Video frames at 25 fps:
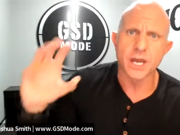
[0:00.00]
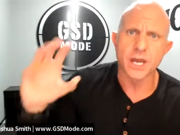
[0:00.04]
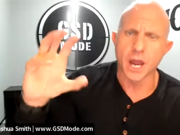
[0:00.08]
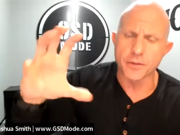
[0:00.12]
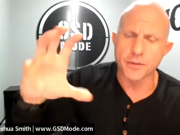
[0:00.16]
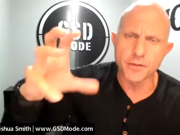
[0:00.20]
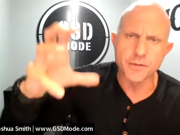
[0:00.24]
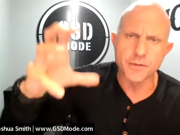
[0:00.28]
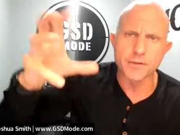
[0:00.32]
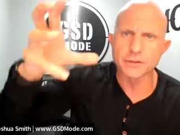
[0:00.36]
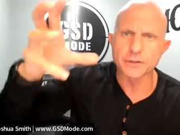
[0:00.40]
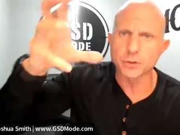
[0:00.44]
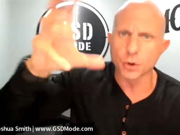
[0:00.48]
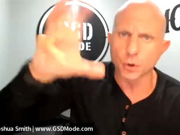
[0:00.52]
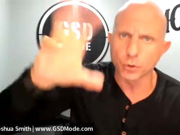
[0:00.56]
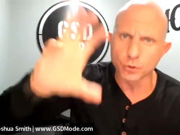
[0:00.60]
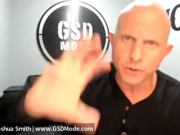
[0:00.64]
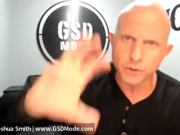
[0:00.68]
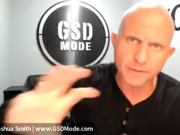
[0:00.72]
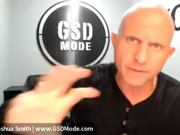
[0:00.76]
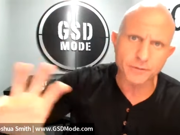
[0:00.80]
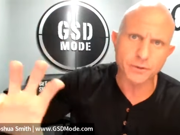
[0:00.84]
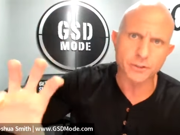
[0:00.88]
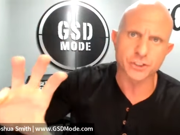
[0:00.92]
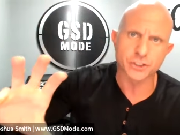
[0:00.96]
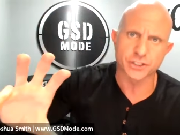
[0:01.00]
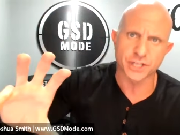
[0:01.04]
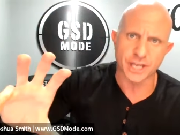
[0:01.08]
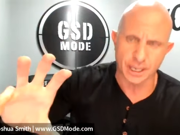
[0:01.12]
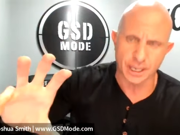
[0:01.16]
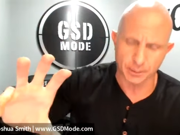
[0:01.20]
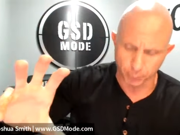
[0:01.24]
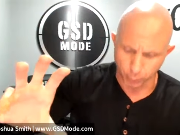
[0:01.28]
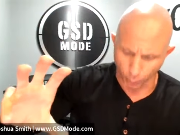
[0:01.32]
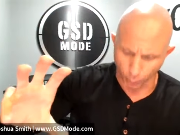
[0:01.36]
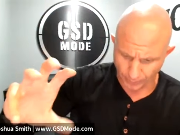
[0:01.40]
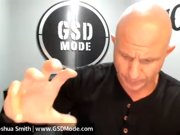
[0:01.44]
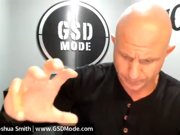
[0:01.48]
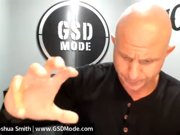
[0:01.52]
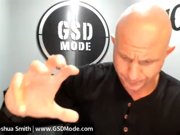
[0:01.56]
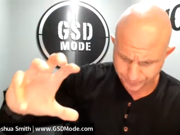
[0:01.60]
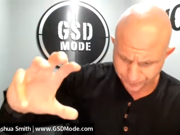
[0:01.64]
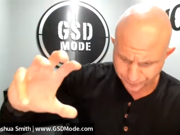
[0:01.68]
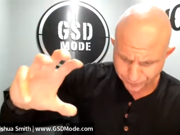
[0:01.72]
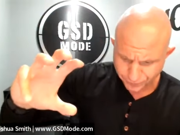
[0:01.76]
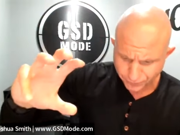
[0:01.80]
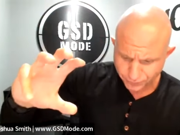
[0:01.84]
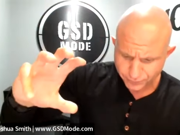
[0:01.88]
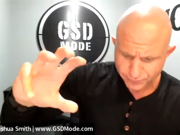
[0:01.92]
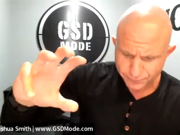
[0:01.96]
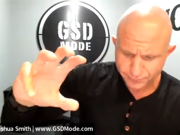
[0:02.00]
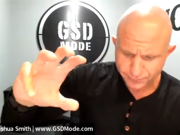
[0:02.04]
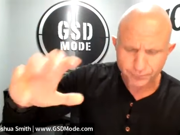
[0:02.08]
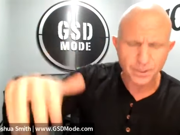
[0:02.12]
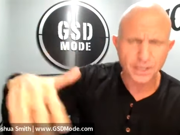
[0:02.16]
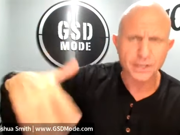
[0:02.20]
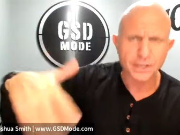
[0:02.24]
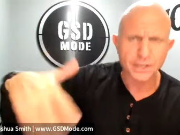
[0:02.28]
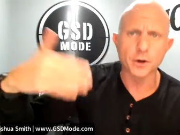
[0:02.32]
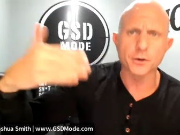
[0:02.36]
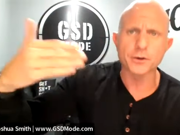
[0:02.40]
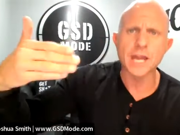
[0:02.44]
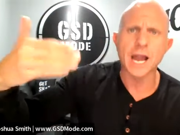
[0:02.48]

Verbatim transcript: And then this whole leverage standpoint, you know,